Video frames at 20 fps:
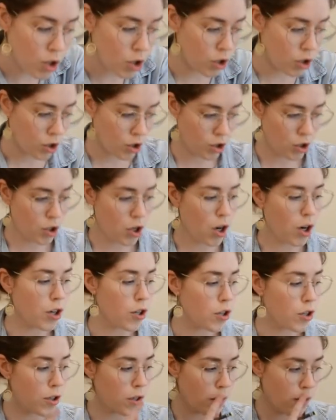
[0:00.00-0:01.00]

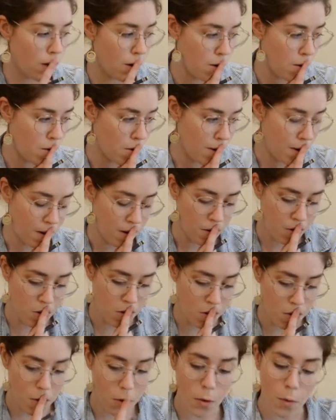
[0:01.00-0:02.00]
start to go around.
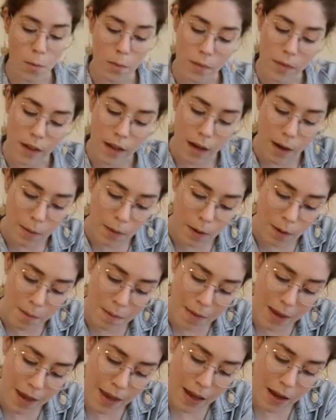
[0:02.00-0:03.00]
Ooh, and I'm gonna
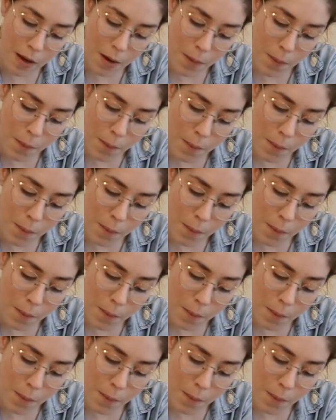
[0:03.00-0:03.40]
make